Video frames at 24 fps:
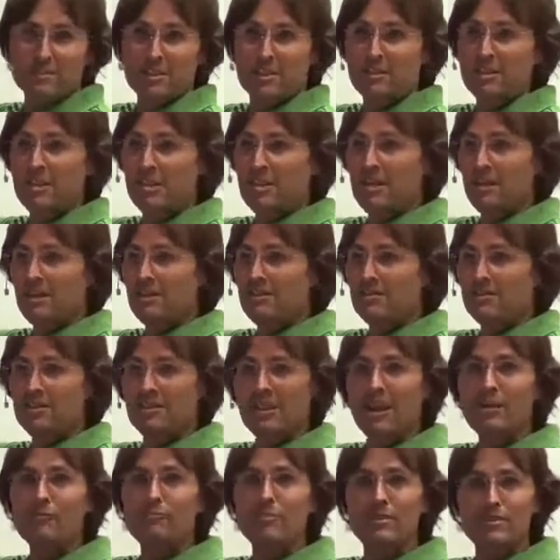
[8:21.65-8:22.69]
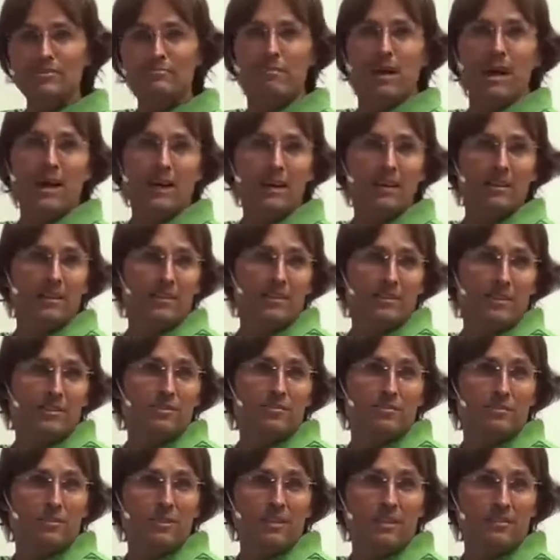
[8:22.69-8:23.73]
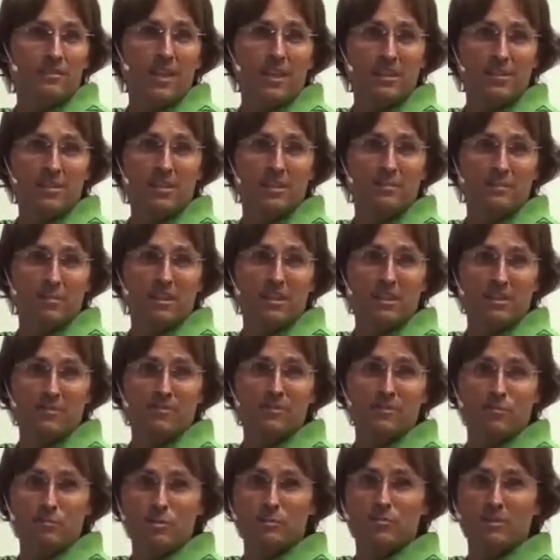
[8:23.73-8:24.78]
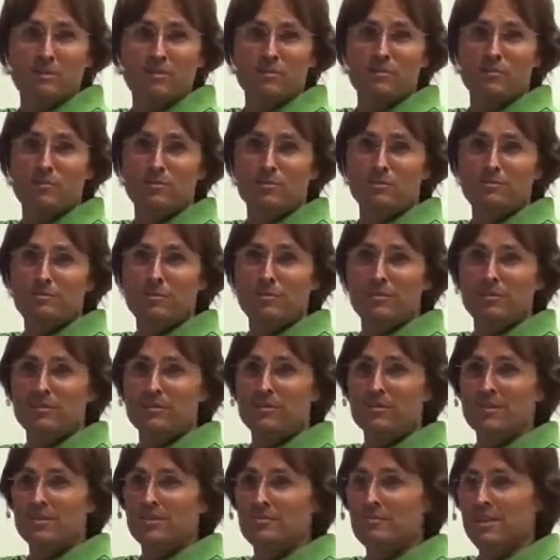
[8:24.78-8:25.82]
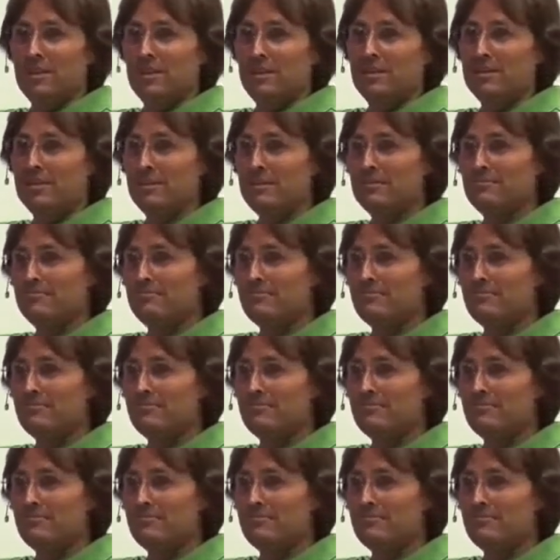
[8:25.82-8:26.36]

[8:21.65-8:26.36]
So the average male in this audience actually believes a woman is more important than a man.